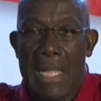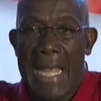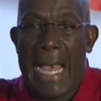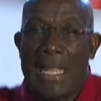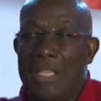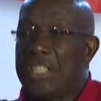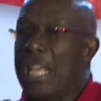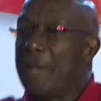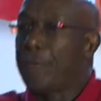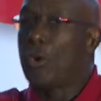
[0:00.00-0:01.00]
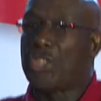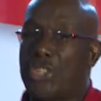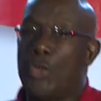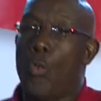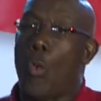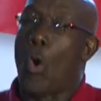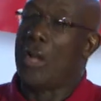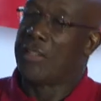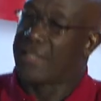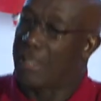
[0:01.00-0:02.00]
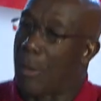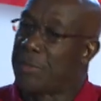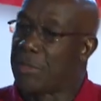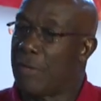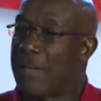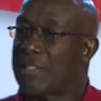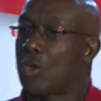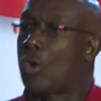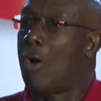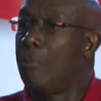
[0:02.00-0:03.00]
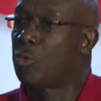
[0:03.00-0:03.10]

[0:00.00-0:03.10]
And therefore she wants observers to come to